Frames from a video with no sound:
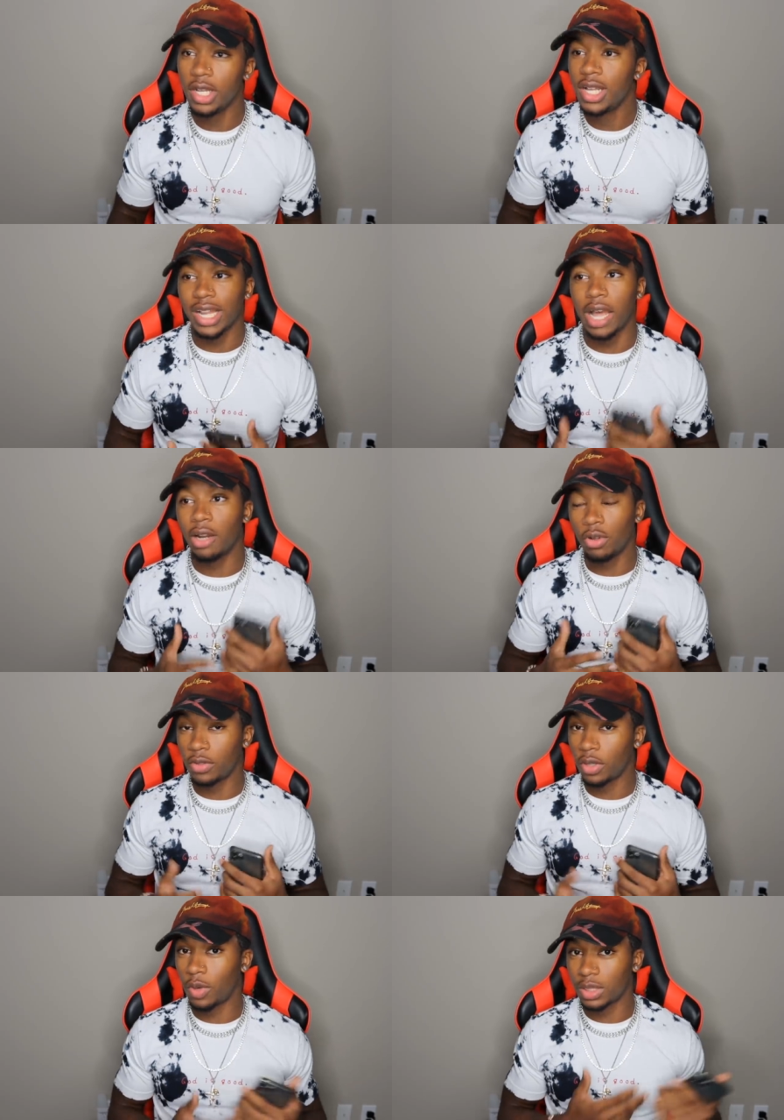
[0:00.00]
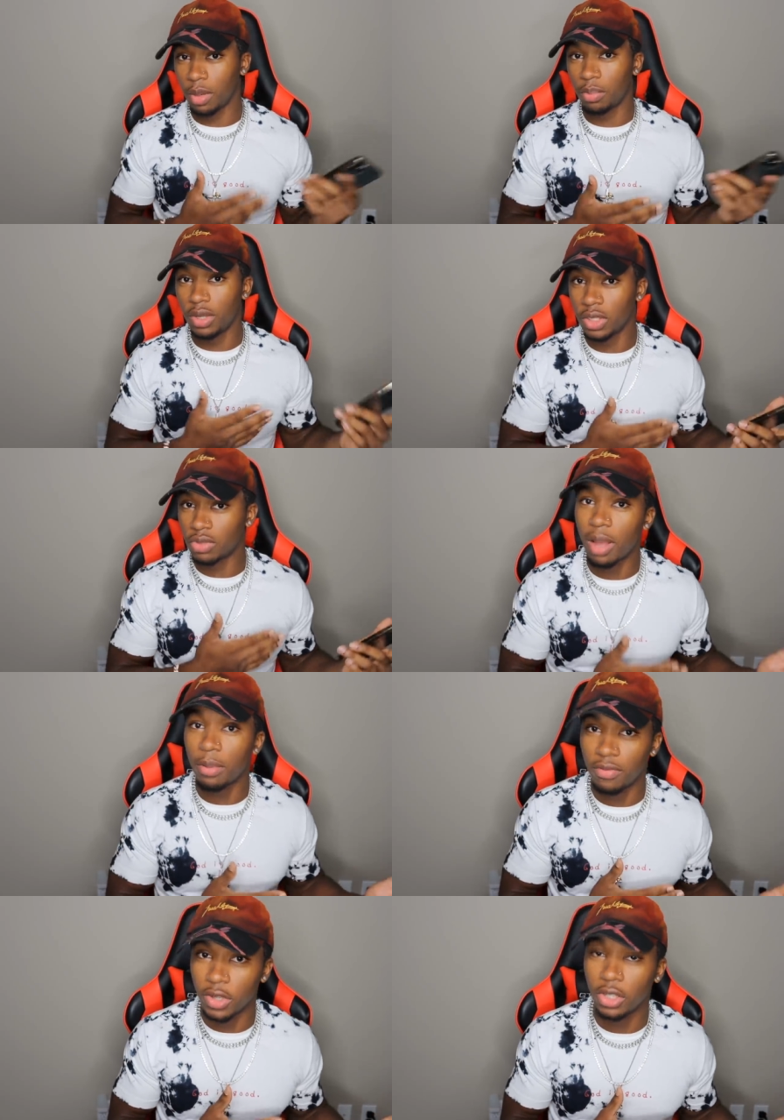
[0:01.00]
Like, I don't know if y'all watch my previous
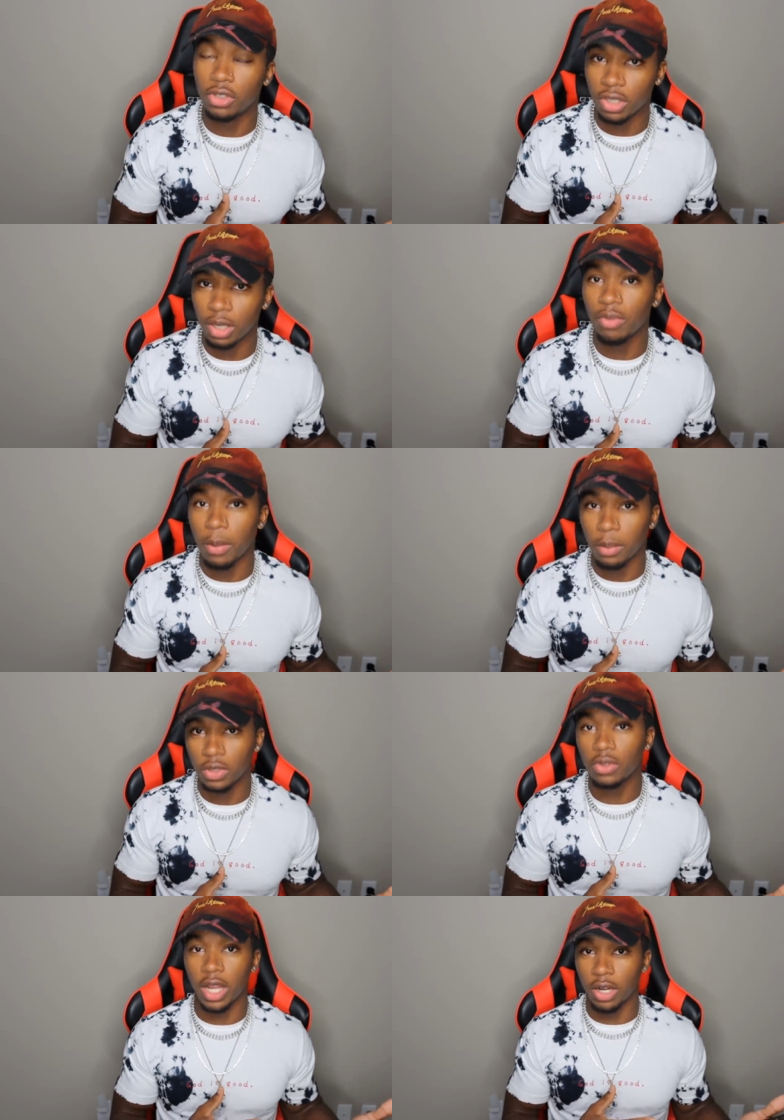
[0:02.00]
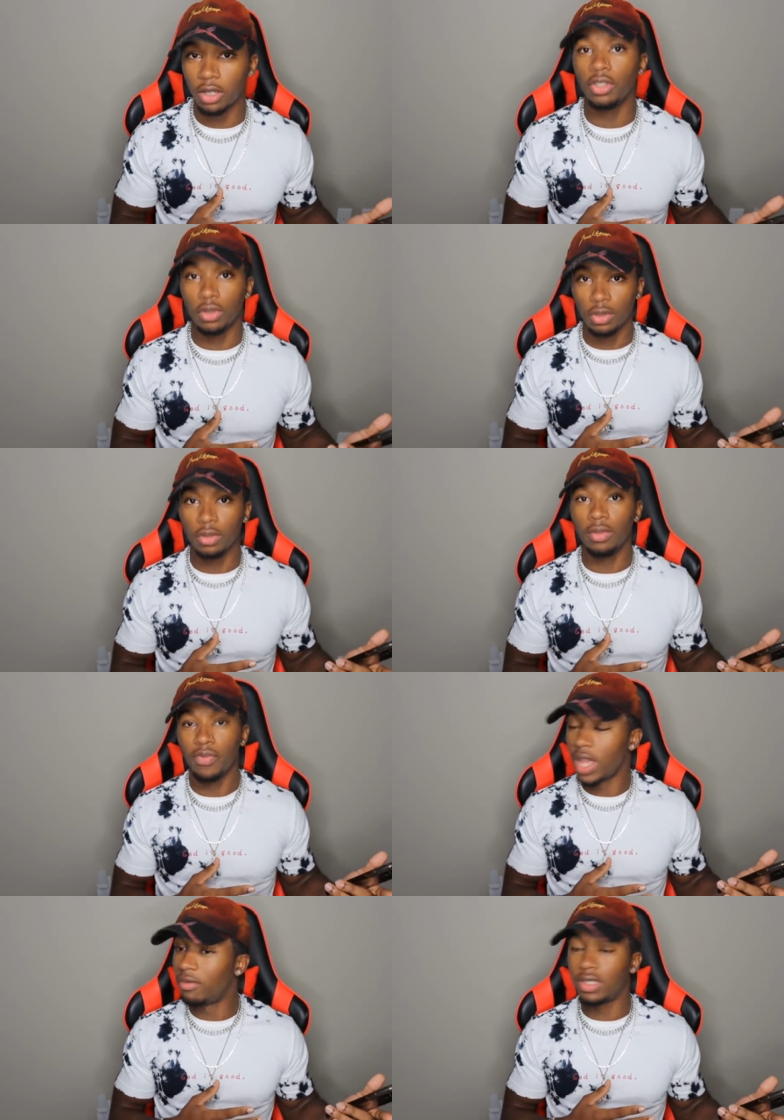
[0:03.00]
rapping videos, look up Rapper Josiah on YouTube.
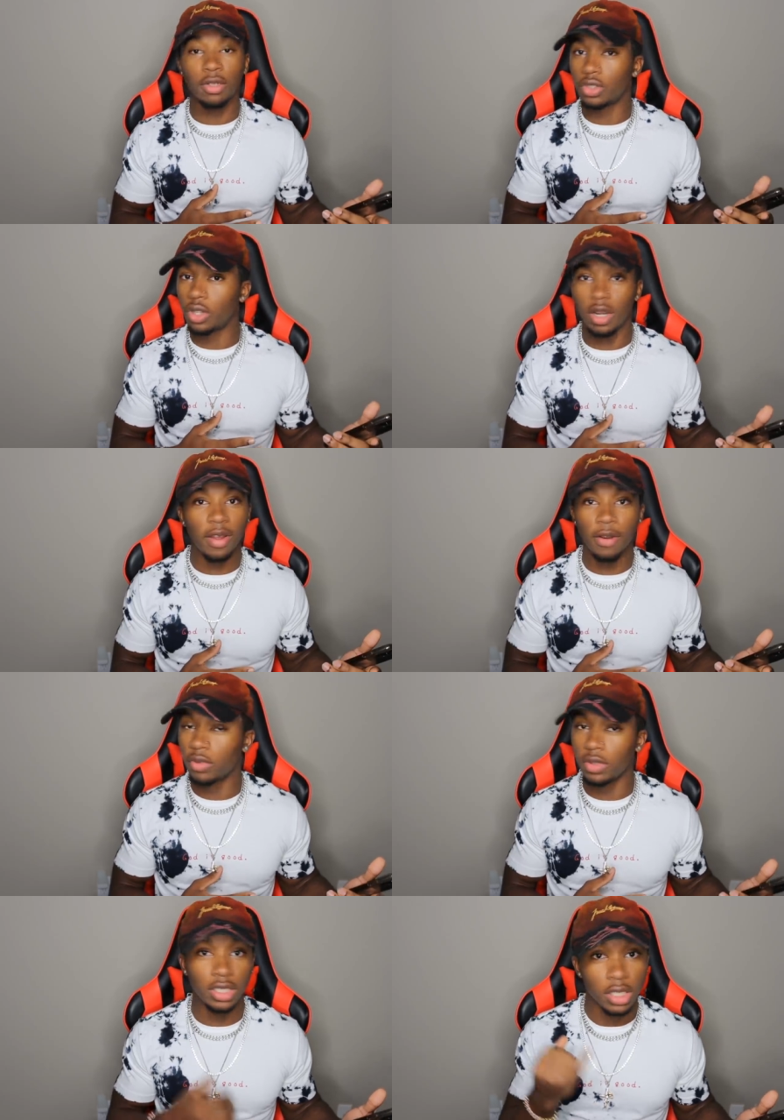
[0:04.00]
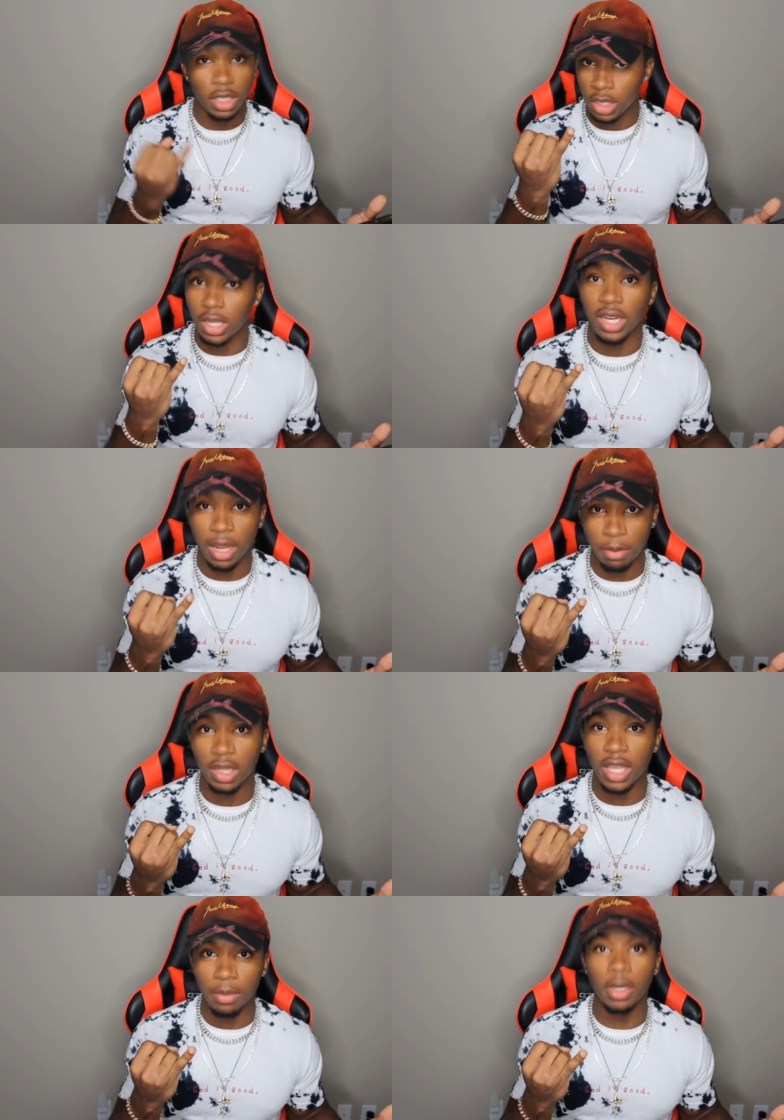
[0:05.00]
Every single song I've ever released. Late Night
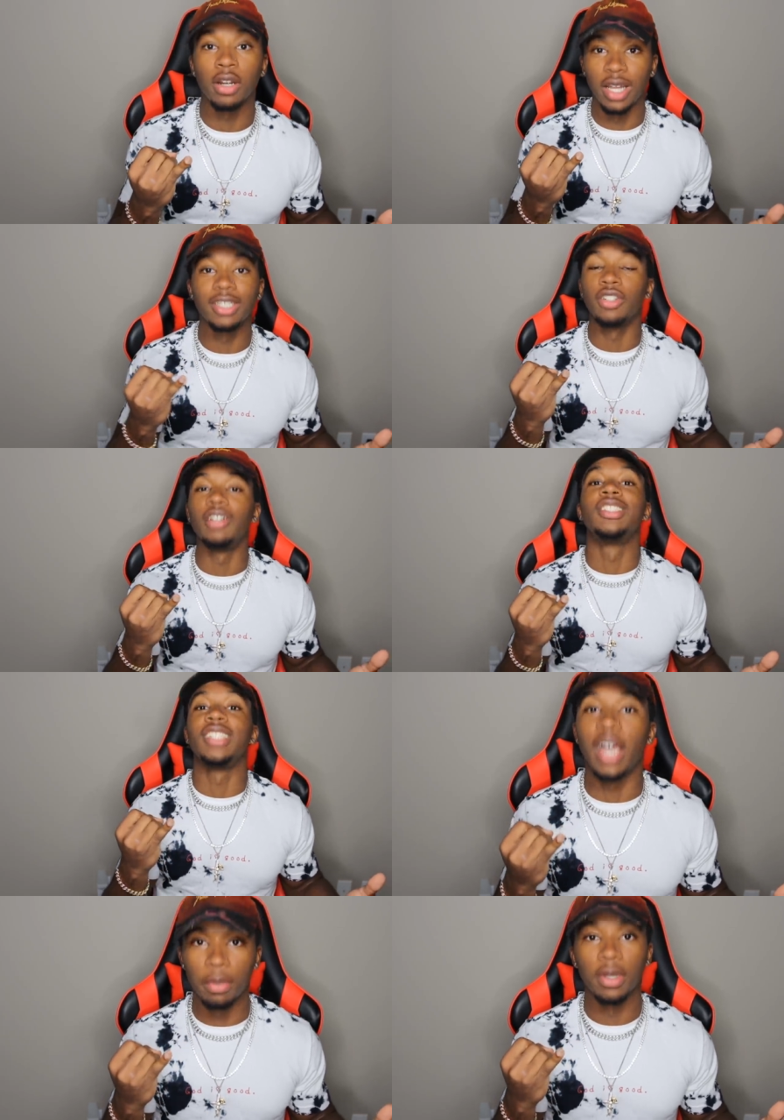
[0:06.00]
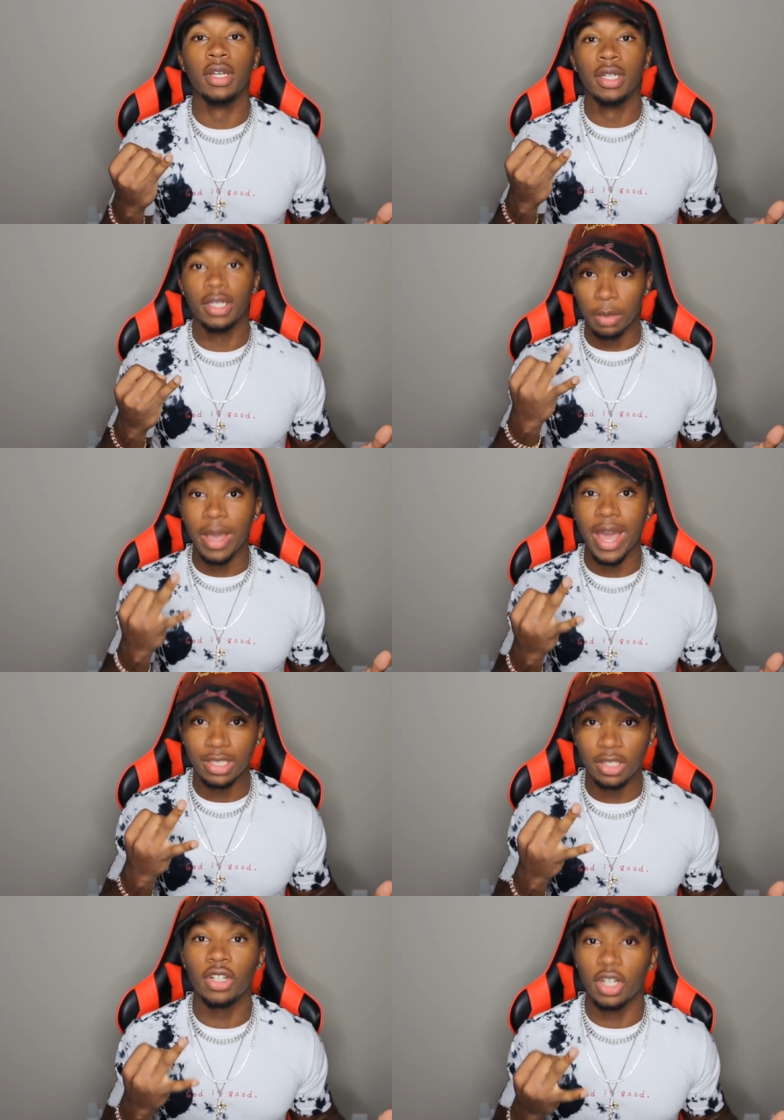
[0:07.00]
Monkey, have you heard that? Just on slap. The baddie
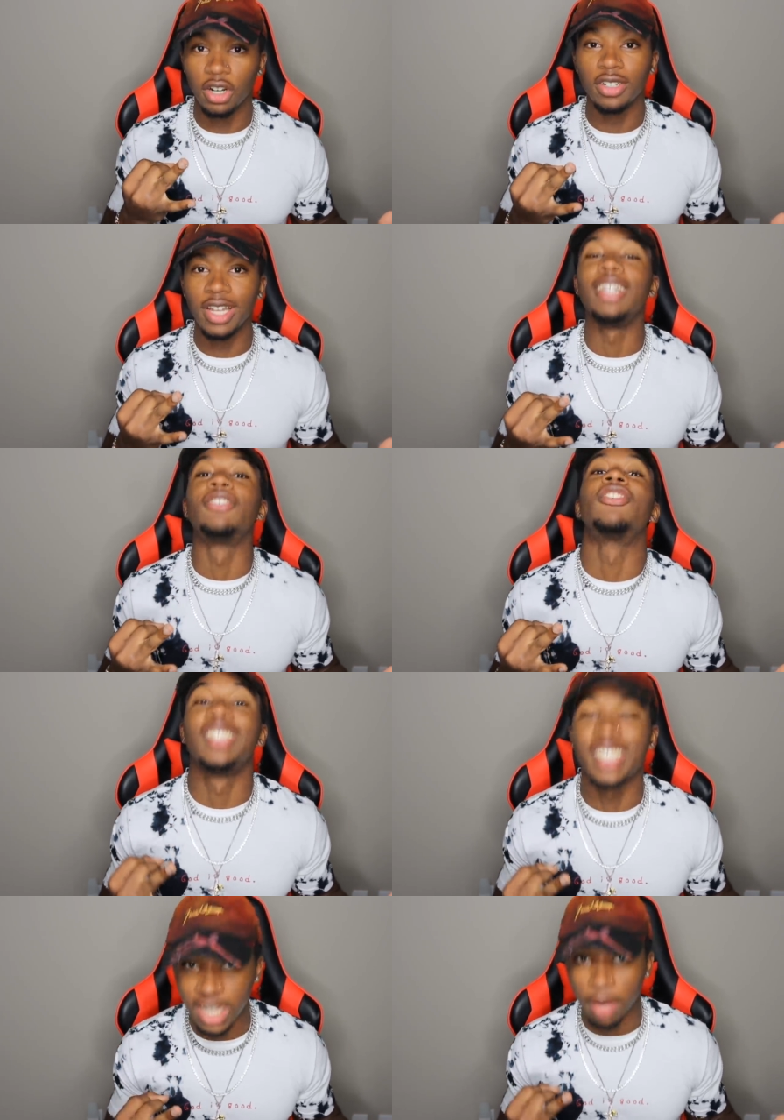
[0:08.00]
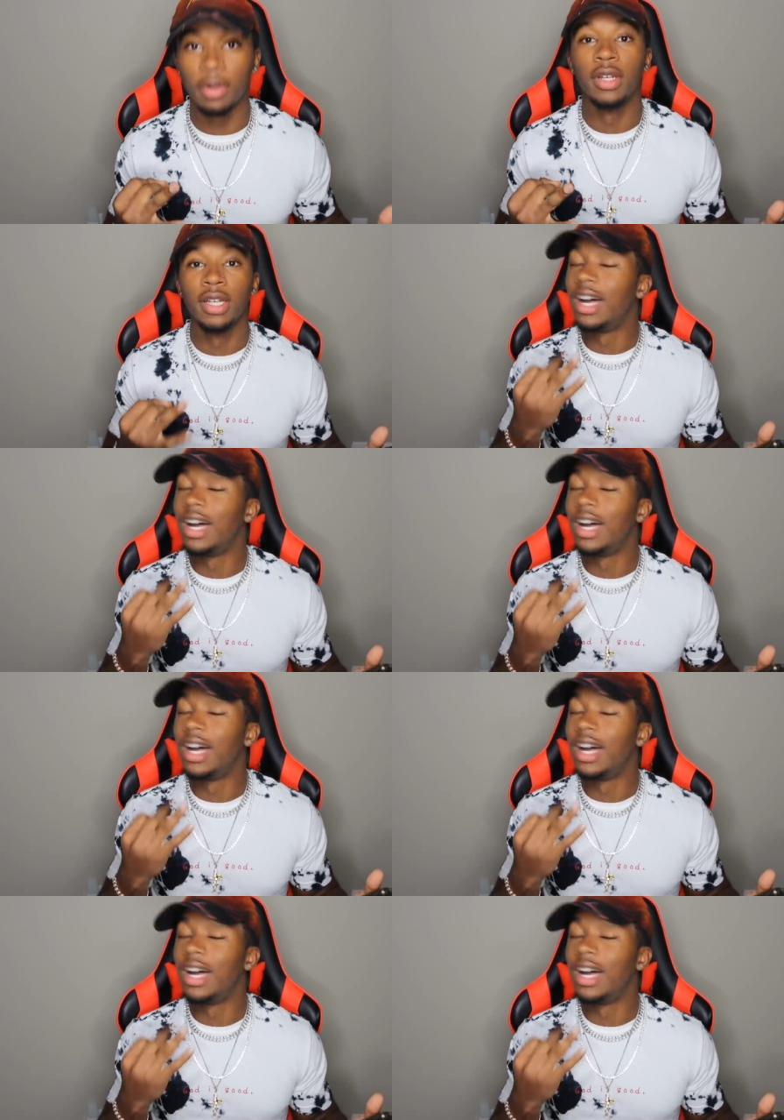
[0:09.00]
song, you heard that? That's on slap.